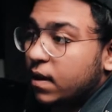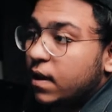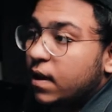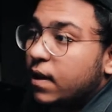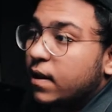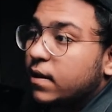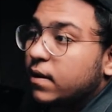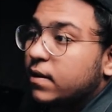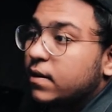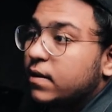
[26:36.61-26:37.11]

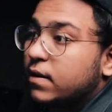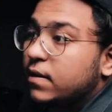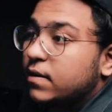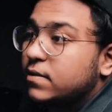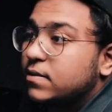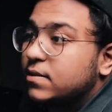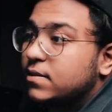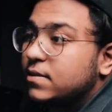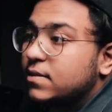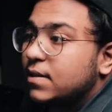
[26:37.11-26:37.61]
and
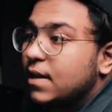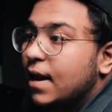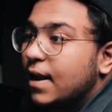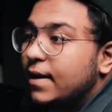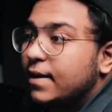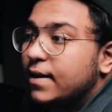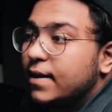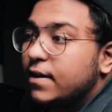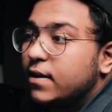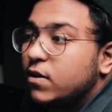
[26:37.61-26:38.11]

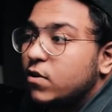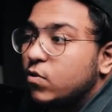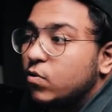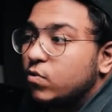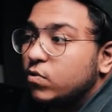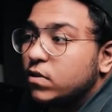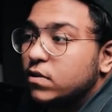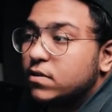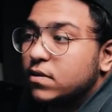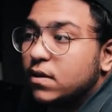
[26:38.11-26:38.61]
slide it to
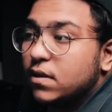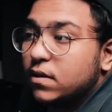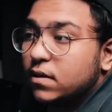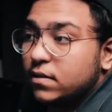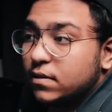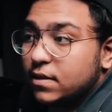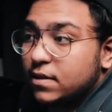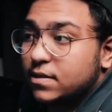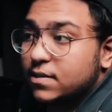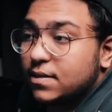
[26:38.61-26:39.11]
this
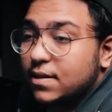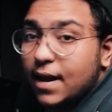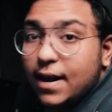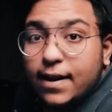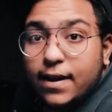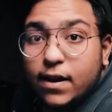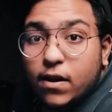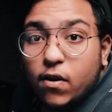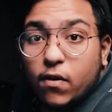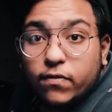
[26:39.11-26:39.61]

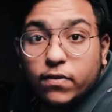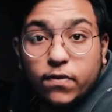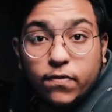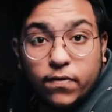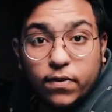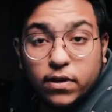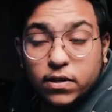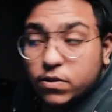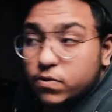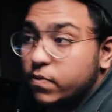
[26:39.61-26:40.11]
slider of the
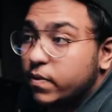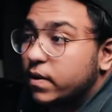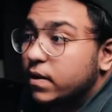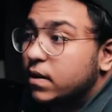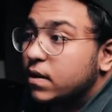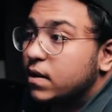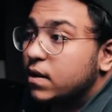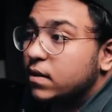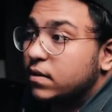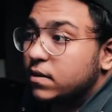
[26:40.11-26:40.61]
first one,
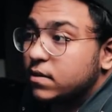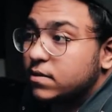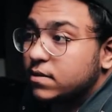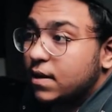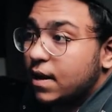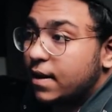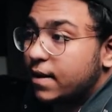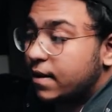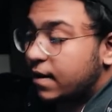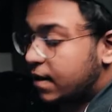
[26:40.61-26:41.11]
the
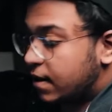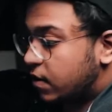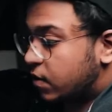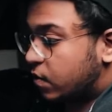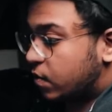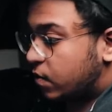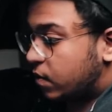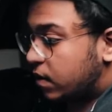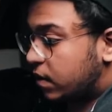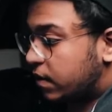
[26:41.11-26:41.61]
slider
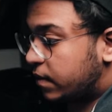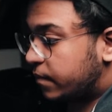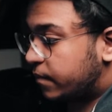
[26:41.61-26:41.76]
control,